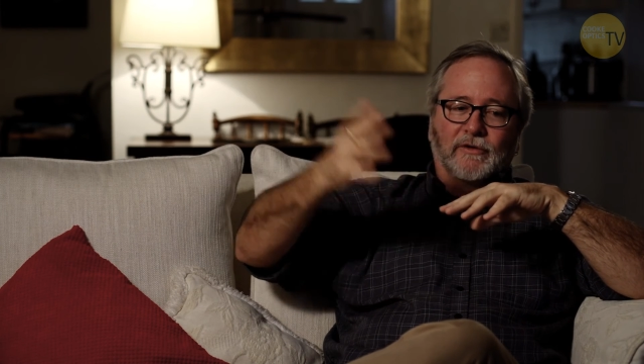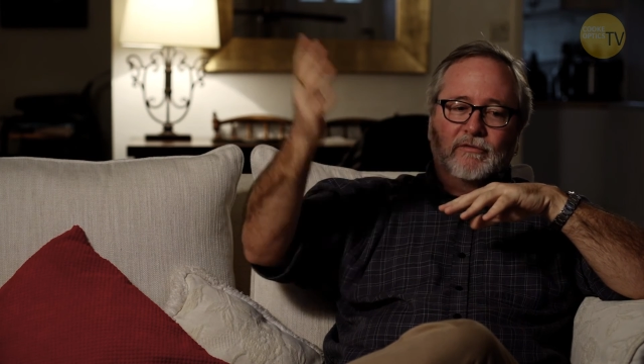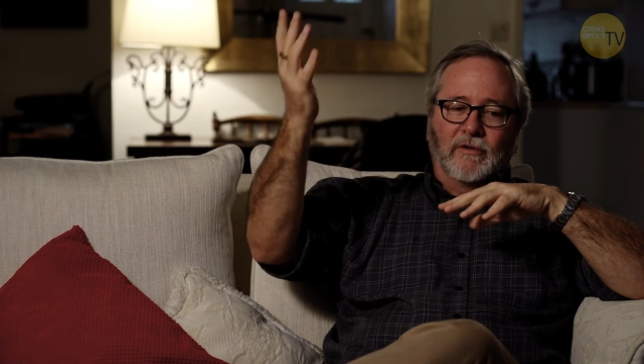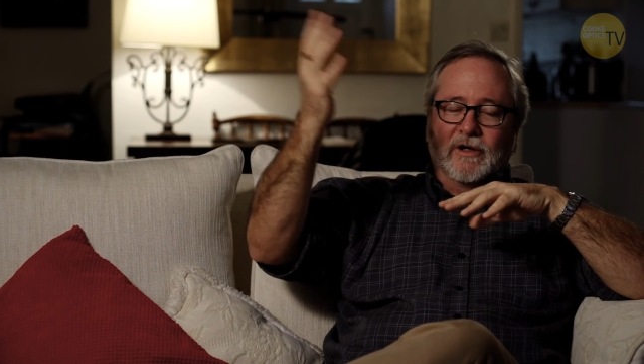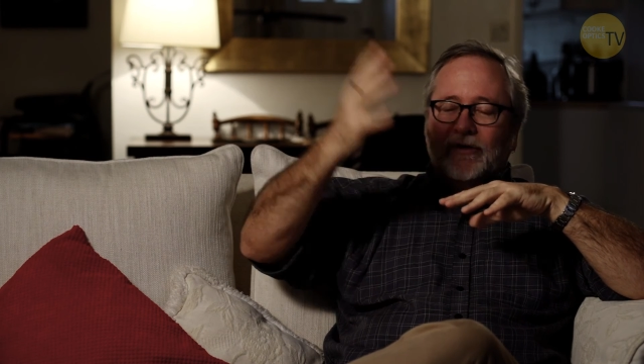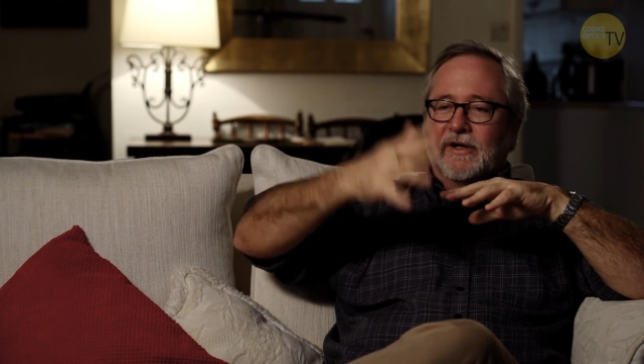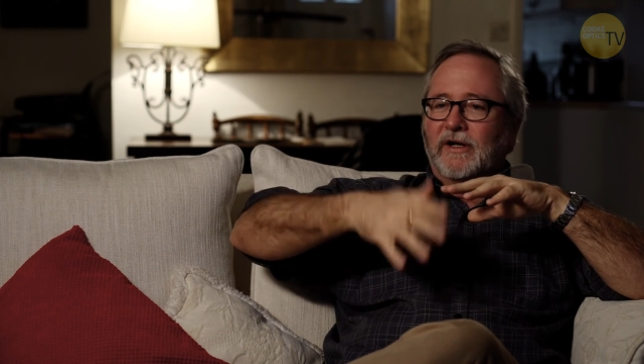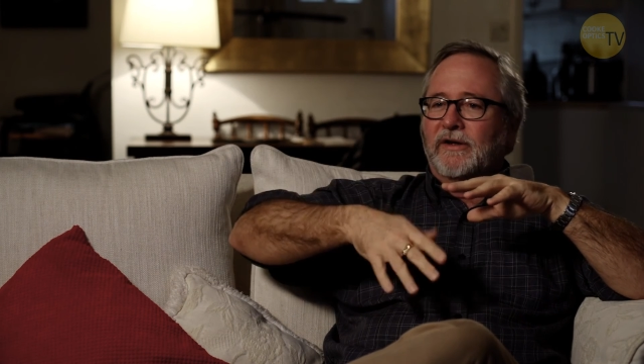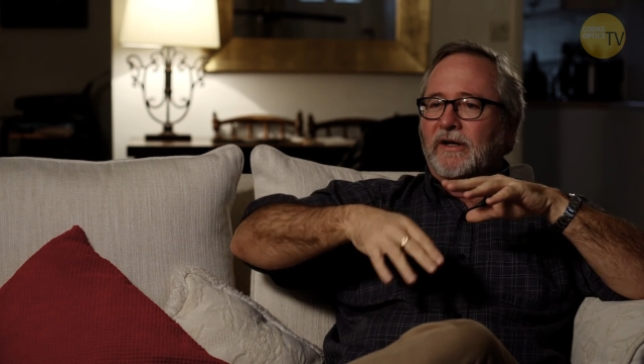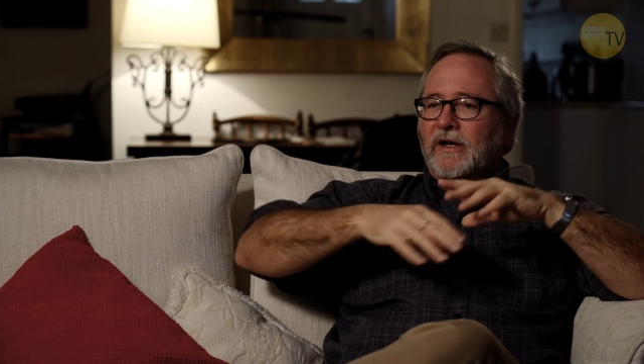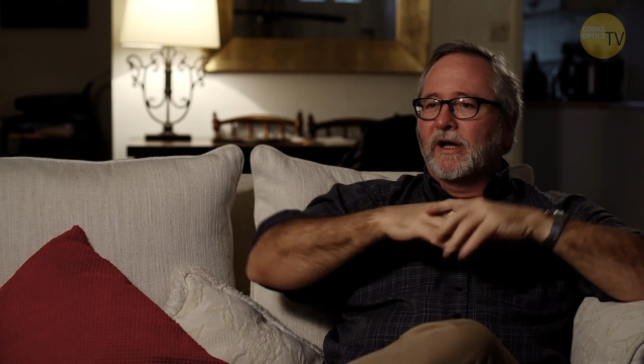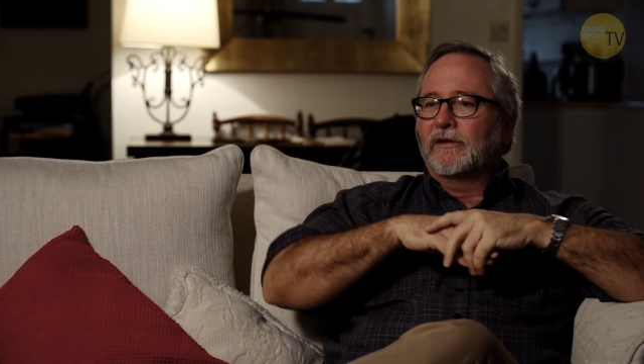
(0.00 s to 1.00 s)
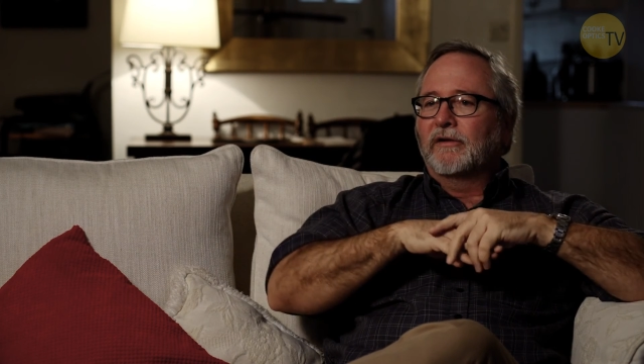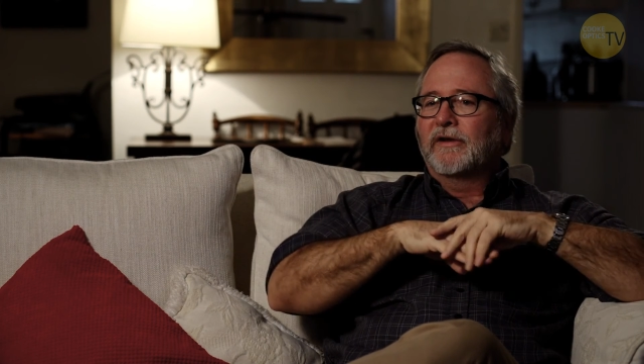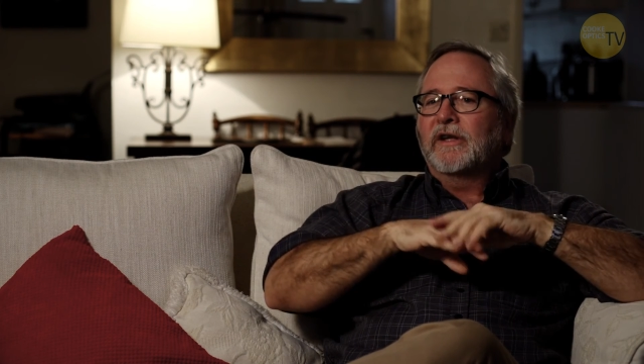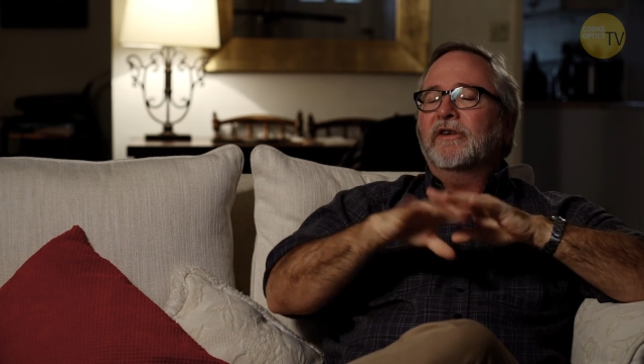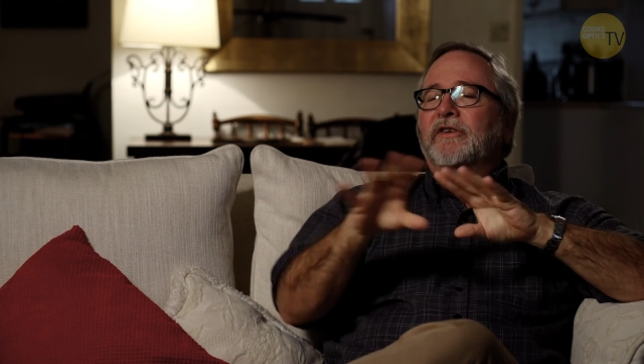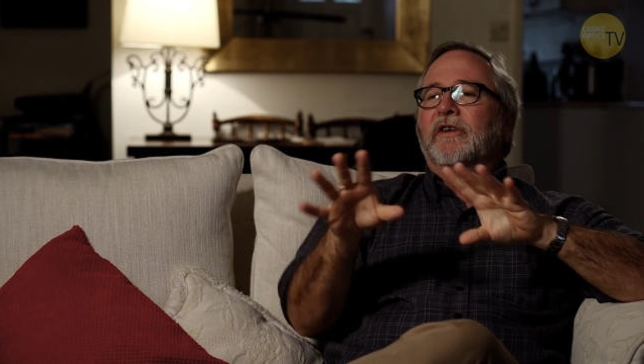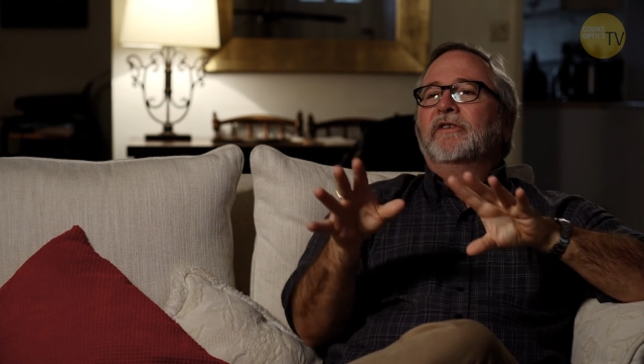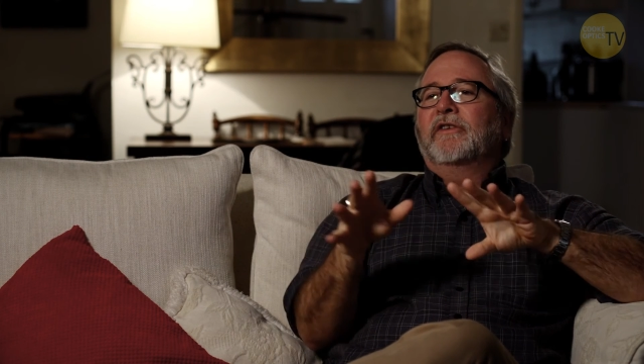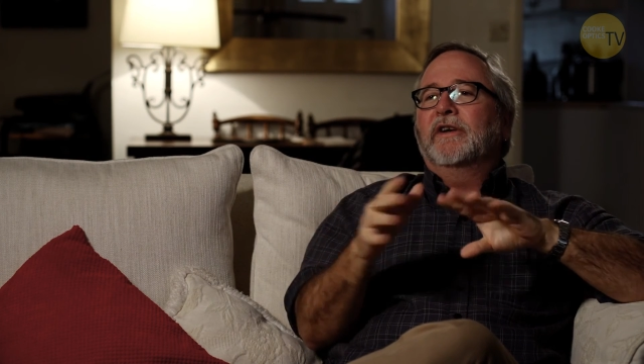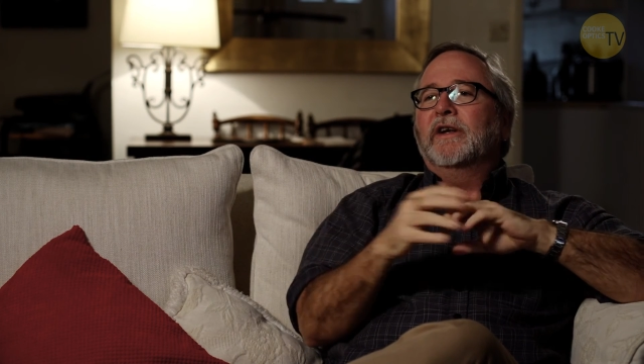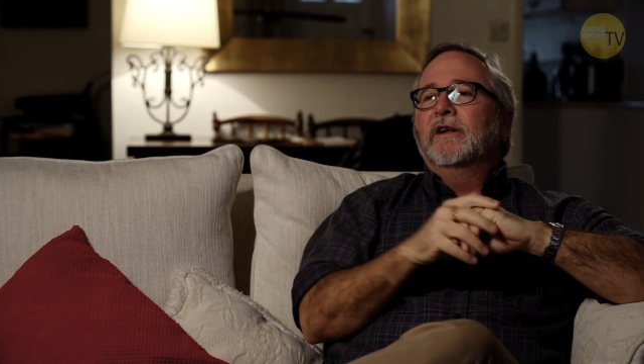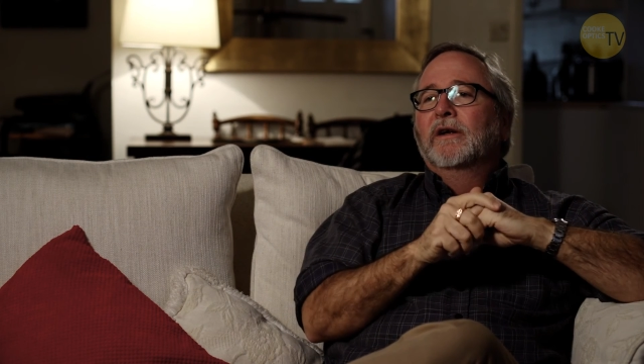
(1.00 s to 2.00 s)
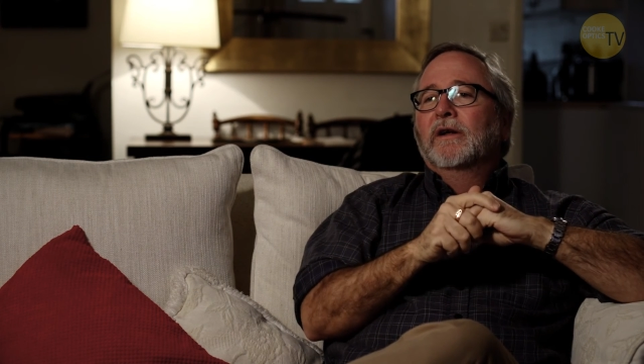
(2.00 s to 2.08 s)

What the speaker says: the quality, and the color and the intensity